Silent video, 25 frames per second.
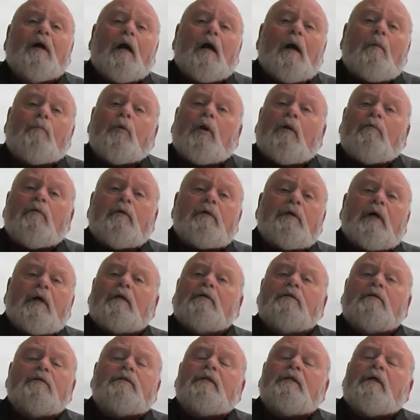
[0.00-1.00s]
I'm Rev
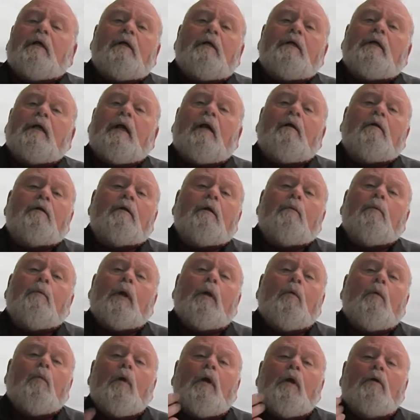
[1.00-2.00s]
Dr. Terry Gallagher. I
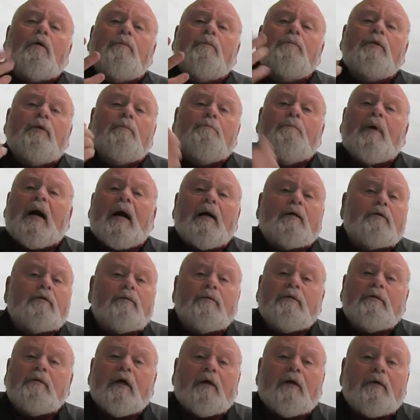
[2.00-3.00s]
want to welcome you back
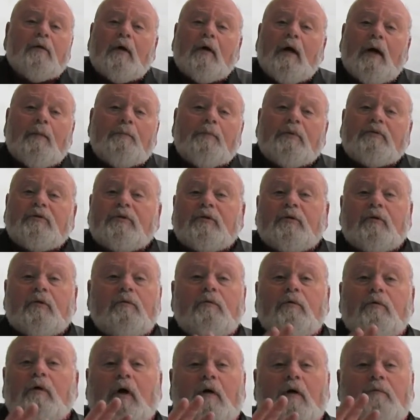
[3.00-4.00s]
to another
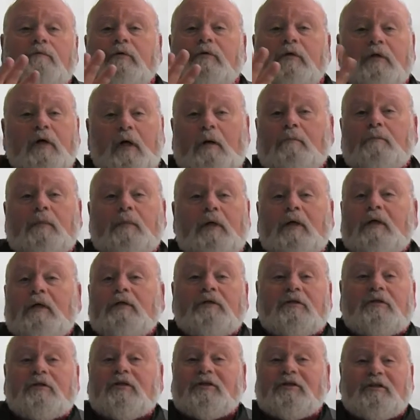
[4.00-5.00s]
episode of Come
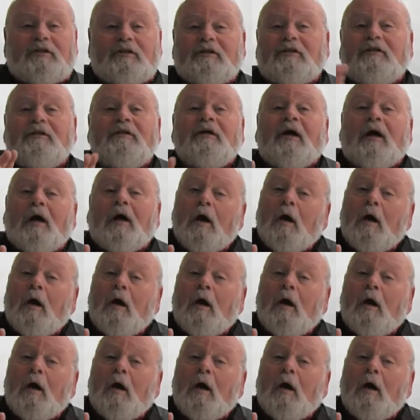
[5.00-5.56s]
and See,